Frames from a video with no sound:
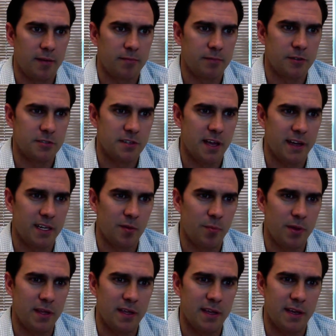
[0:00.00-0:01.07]
There's not going to
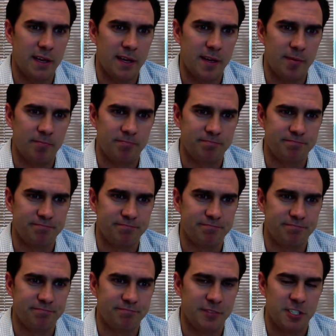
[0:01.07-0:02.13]
be
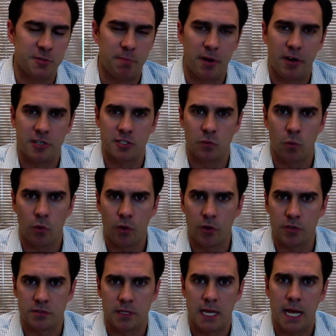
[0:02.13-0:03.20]
disparaging
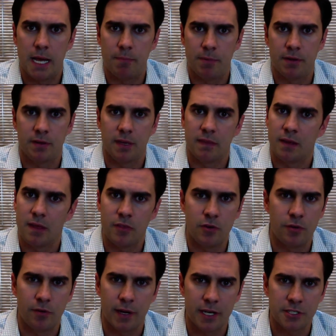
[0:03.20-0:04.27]
words lobbed in the other
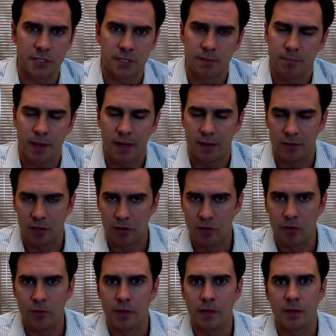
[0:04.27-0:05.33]
direction. I'm not going to
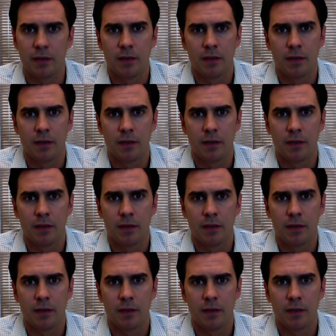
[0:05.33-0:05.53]
do it.